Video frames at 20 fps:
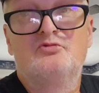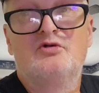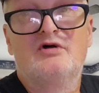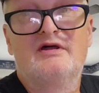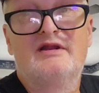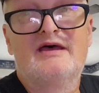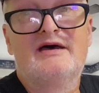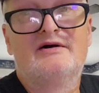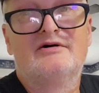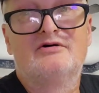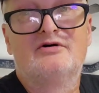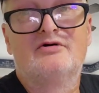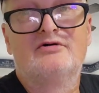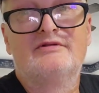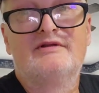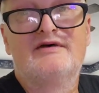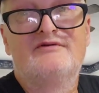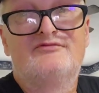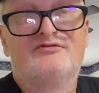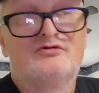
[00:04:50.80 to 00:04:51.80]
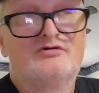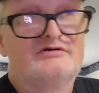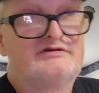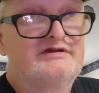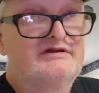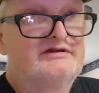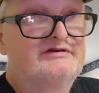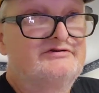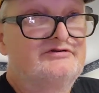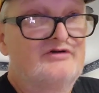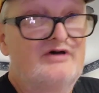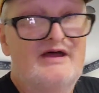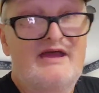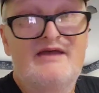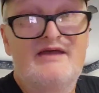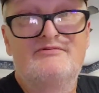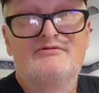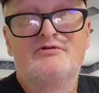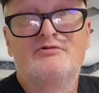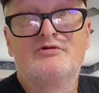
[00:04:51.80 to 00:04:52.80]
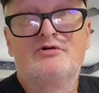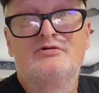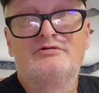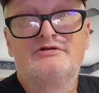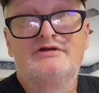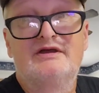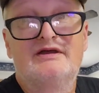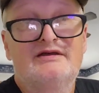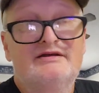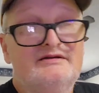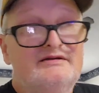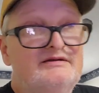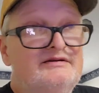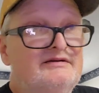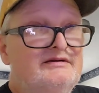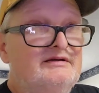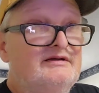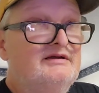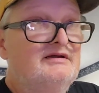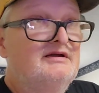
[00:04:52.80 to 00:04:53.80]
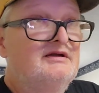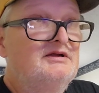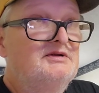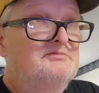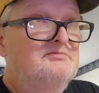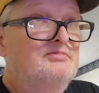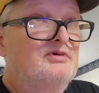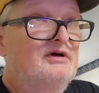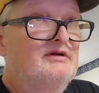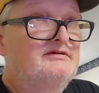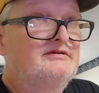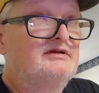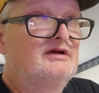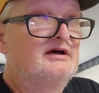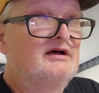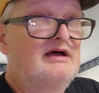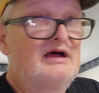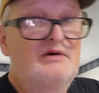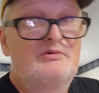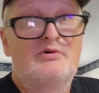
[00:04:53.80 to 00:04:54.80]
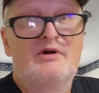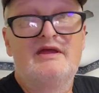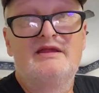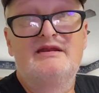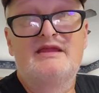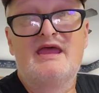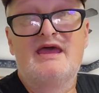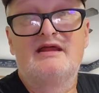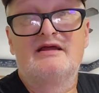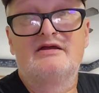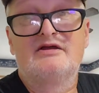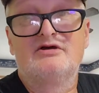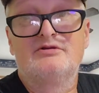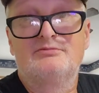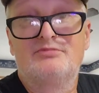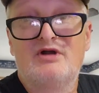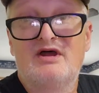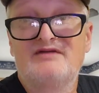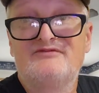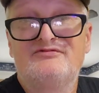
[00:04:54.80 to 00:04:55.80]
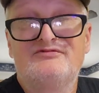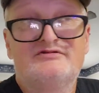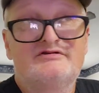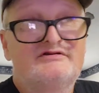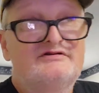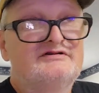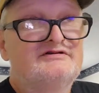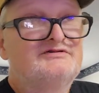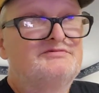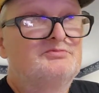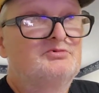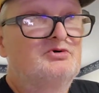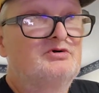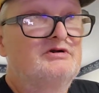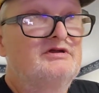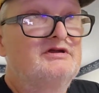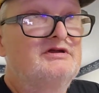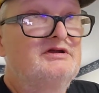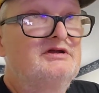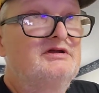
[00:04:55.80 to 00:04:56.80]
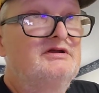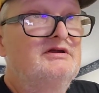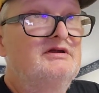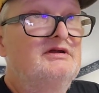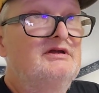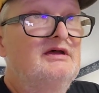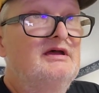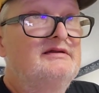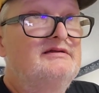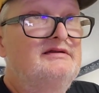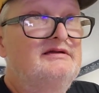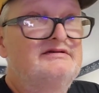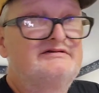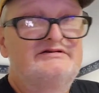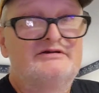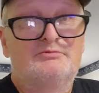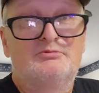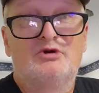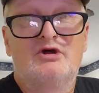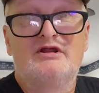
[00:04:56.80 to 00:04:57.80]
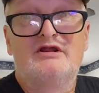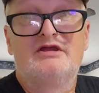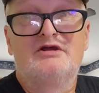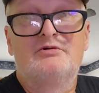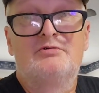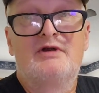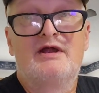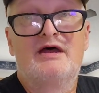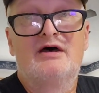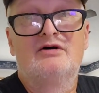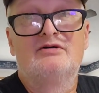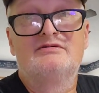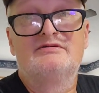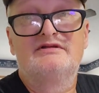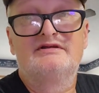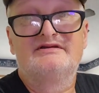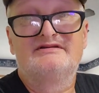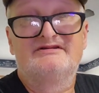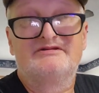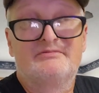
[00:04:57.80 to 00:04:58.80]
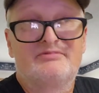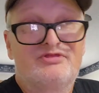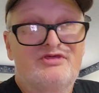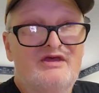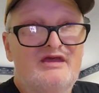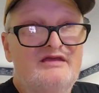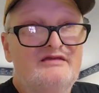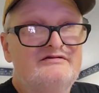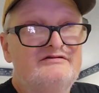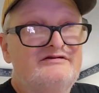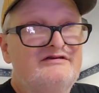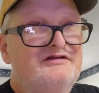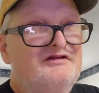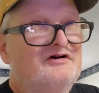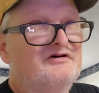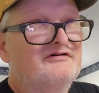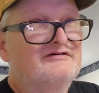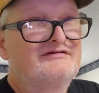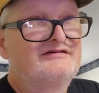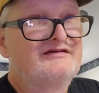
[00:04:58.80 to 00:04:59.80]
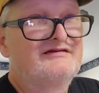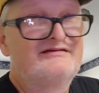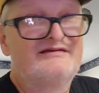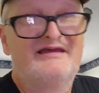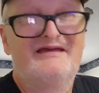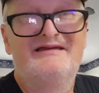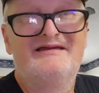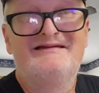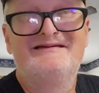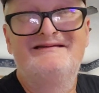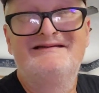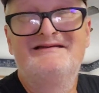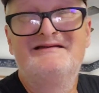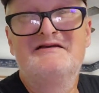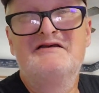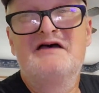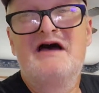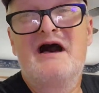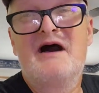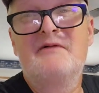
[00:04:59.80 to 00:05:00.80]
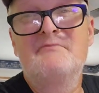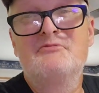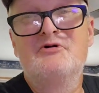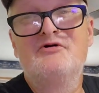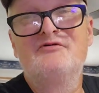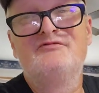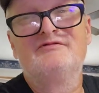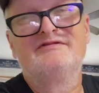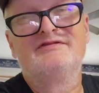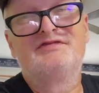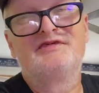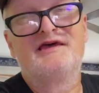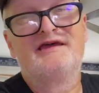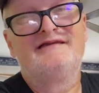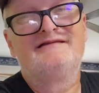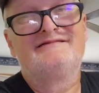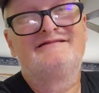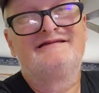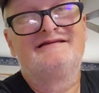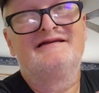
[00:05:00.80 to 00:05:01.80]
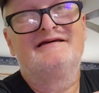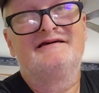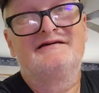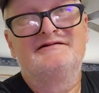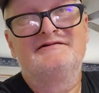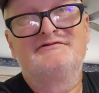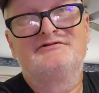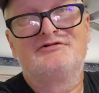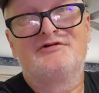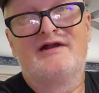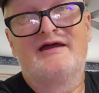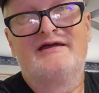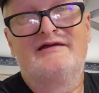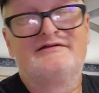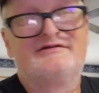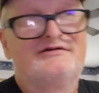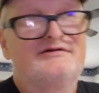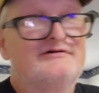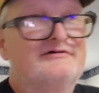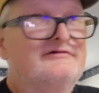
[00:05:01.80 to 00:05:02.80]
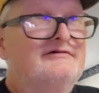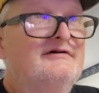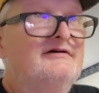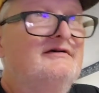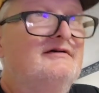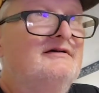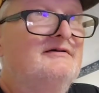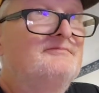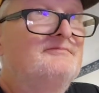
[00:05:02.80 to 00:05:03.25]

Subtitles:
run out on that 14, so I haven't rode yet. But I went and had a good breakfast this morning. I did some running around, did some things. You know, this, I'm moving things in, trying to.